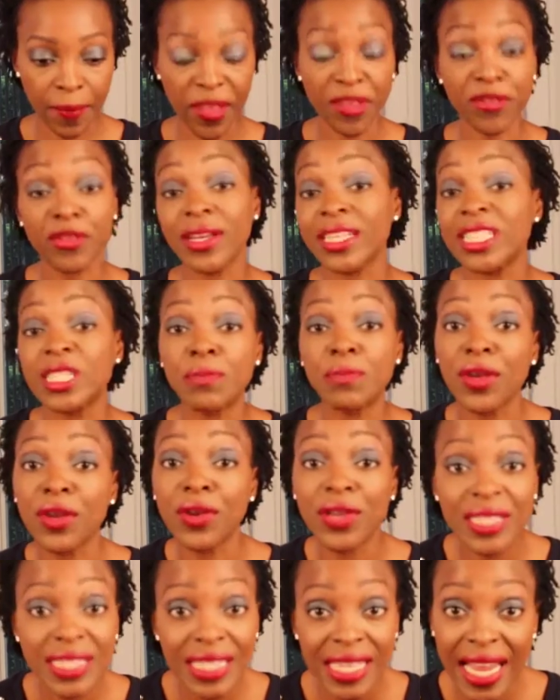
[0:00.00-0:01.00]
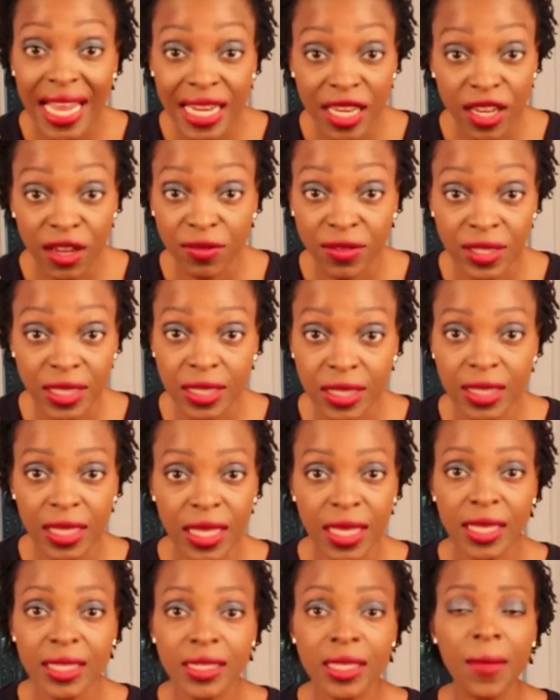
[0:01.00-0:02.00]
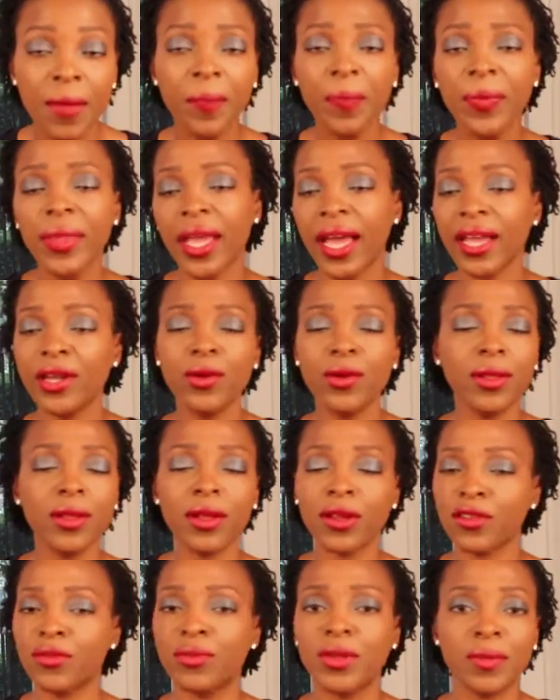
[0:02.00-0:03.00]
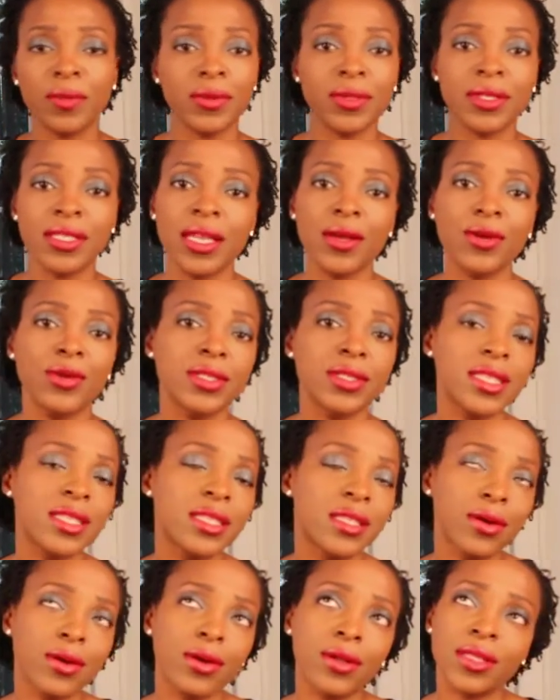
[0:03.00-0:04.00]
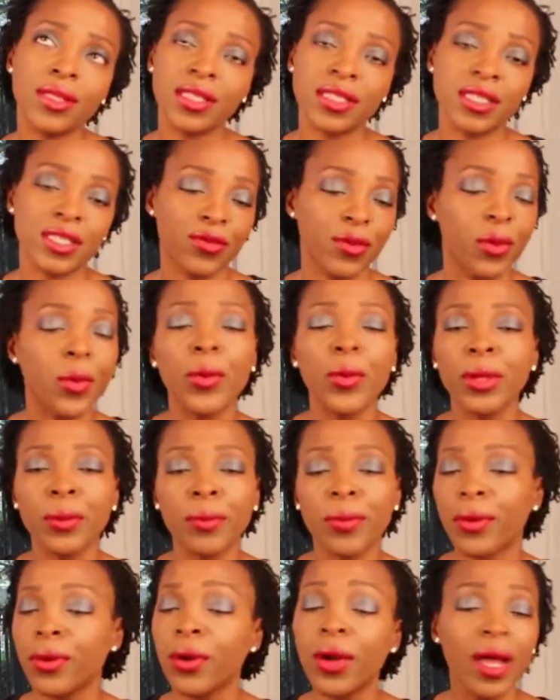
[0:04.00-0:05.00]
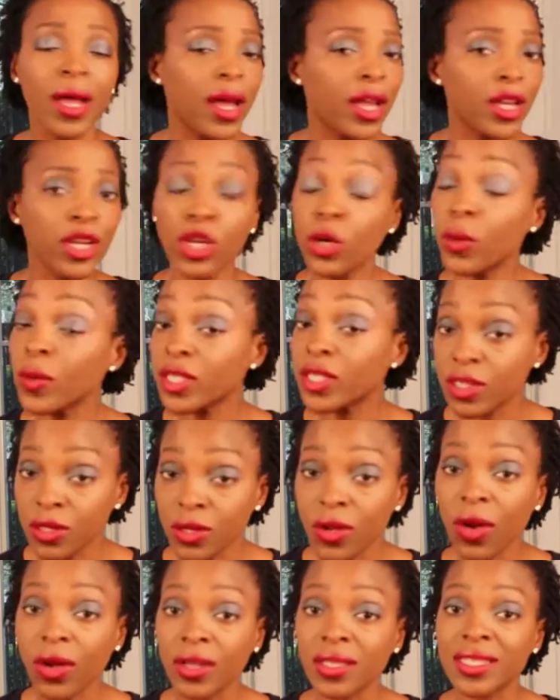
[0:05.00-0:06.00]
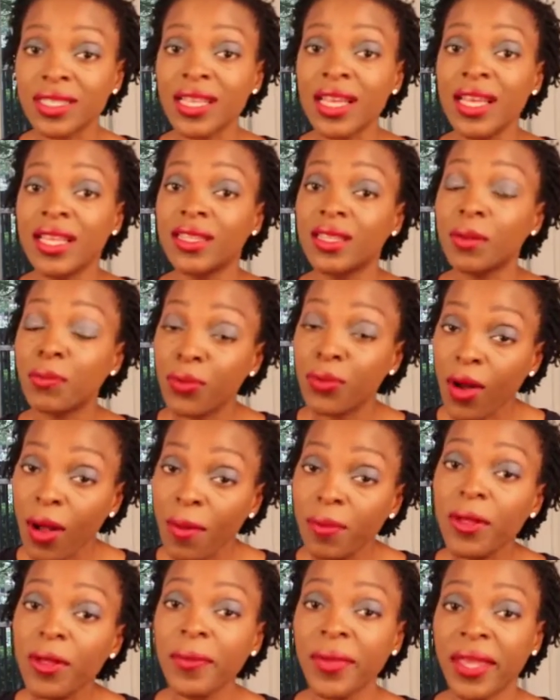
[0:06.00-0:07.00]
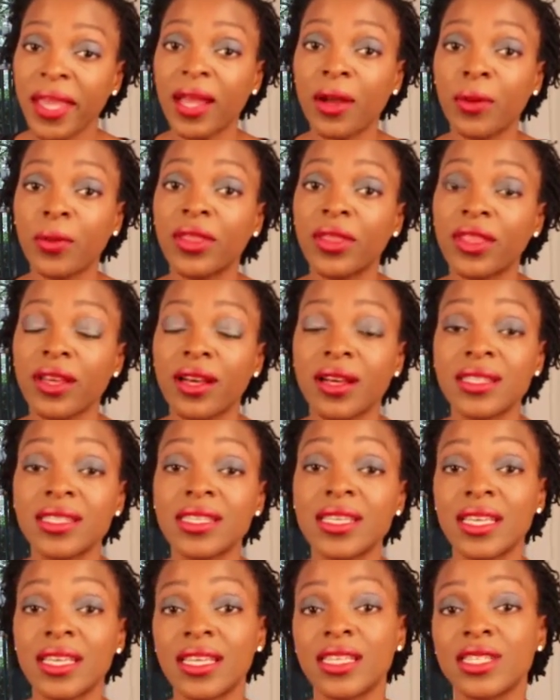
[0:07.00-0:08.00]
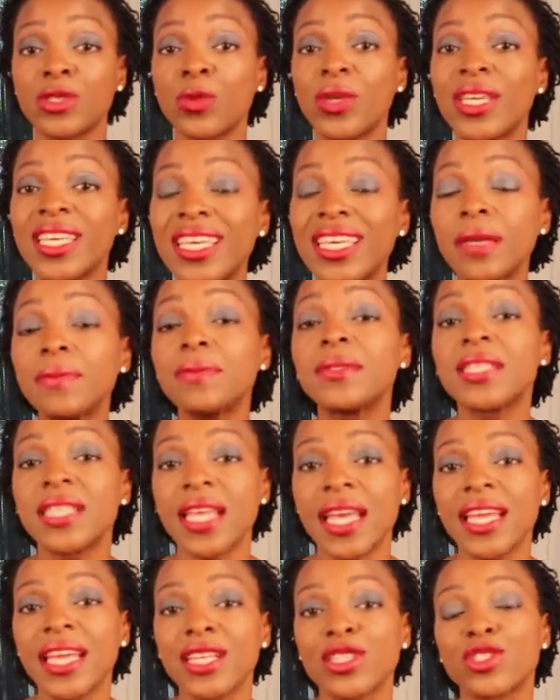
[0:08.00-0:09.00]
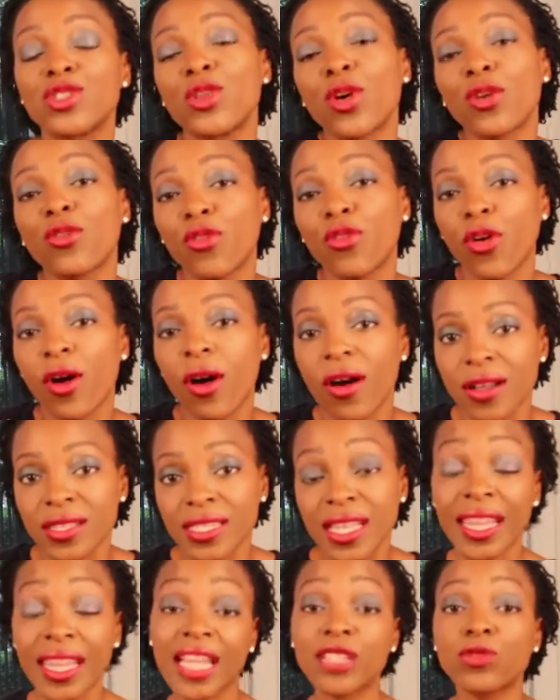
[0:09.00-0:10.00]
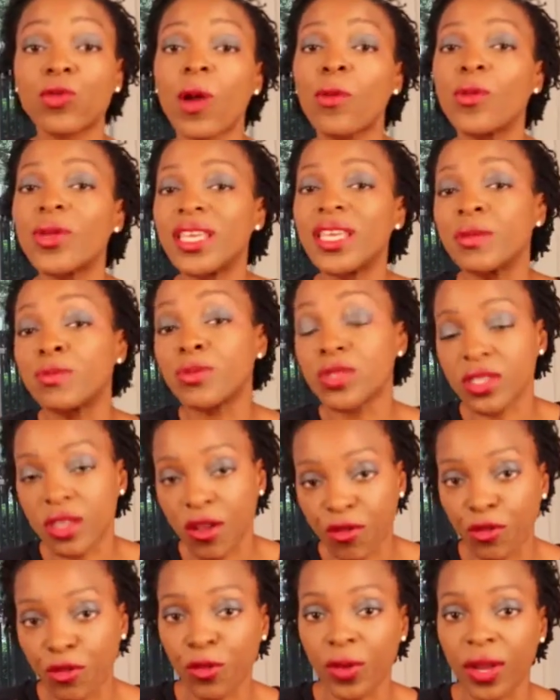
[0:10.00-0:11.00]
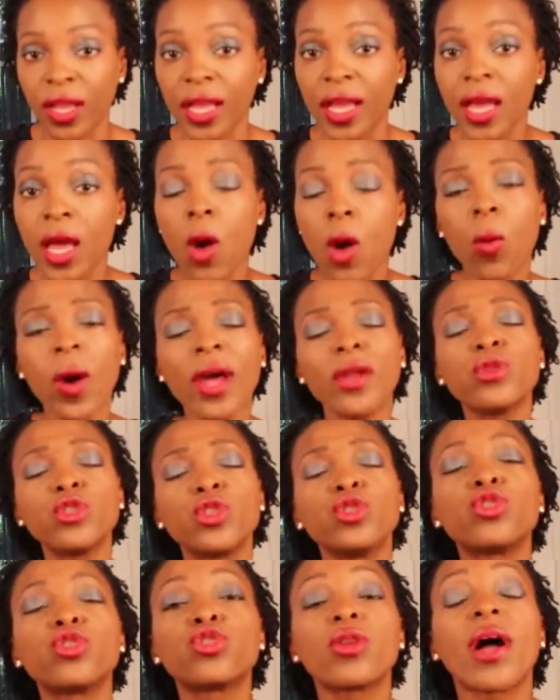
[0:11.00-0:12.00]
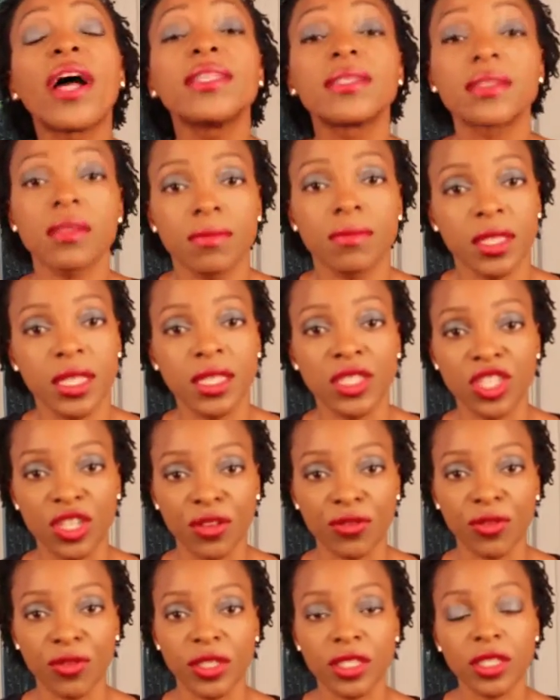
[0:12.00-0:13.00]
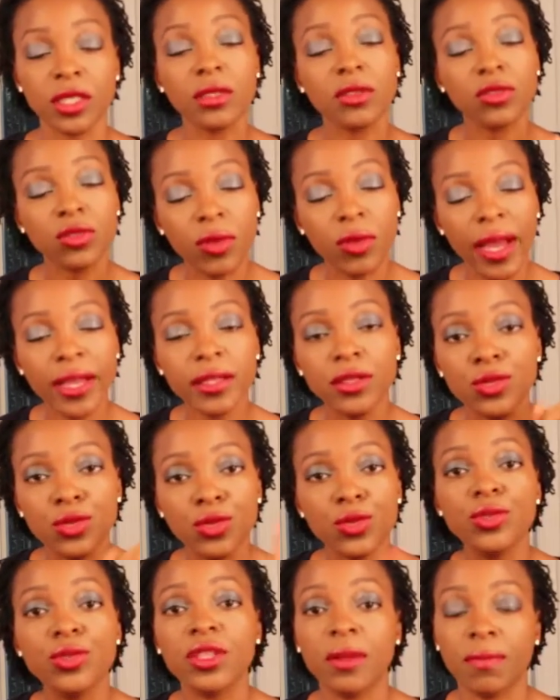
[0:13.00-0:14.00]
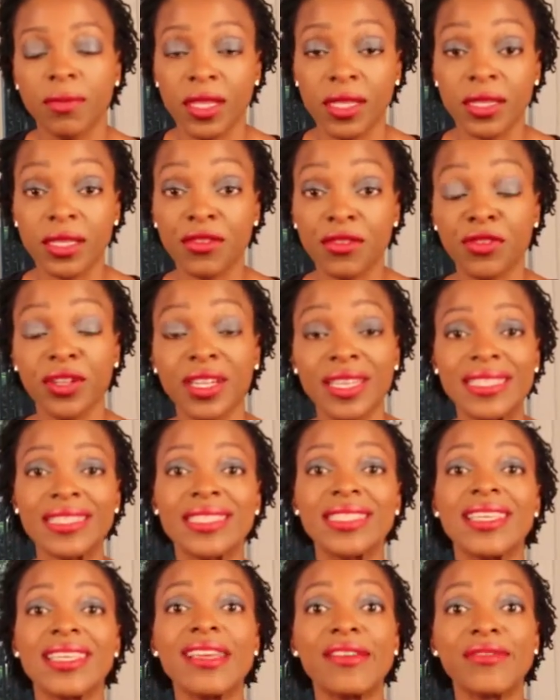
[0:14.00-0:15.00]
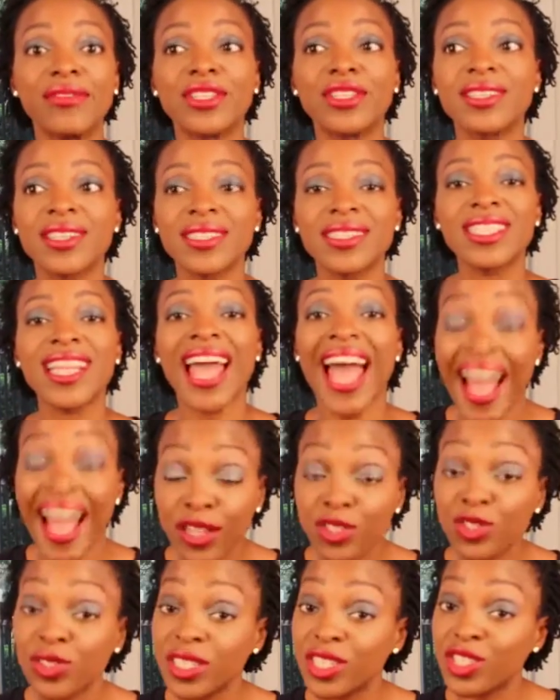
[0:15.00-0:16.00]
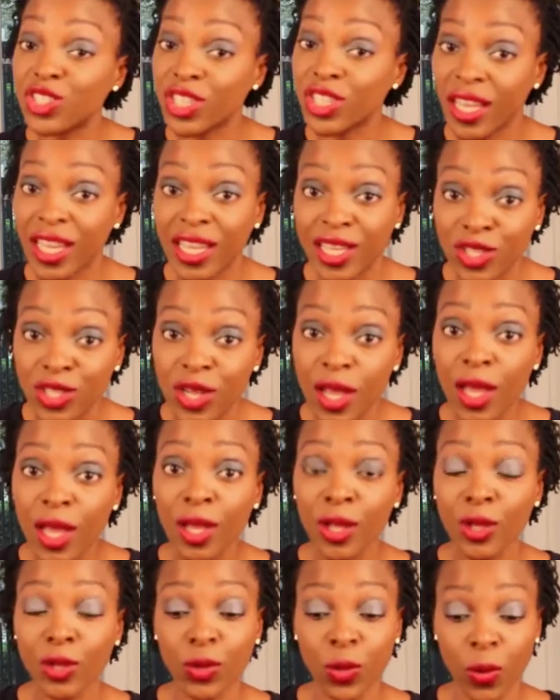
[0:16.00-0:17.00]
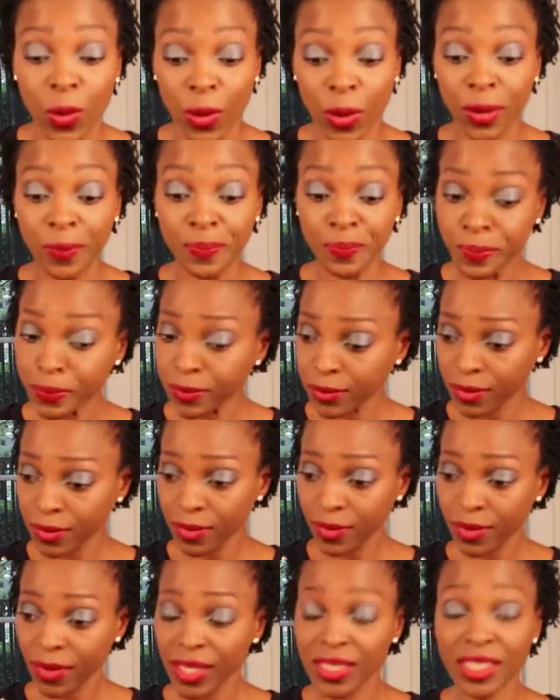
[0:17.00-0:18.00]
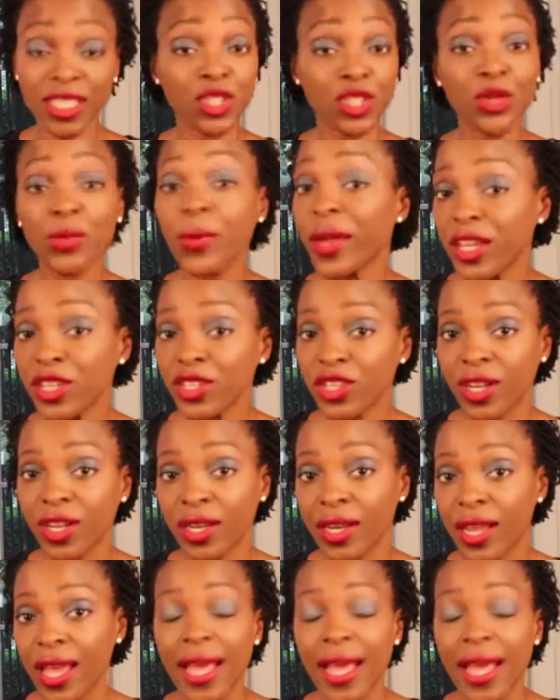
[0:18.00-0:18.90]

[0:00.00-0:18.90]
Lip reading: you experienced any of these things? I know a lot of people say, oh ZeeZee, all this is for Oyinbo. No, it's not. The problem here with us is we keep saying it's not for us, and that's why we keep suffering. Why don't you try something different? Try to do something different and see if it doesn't actually change your situation.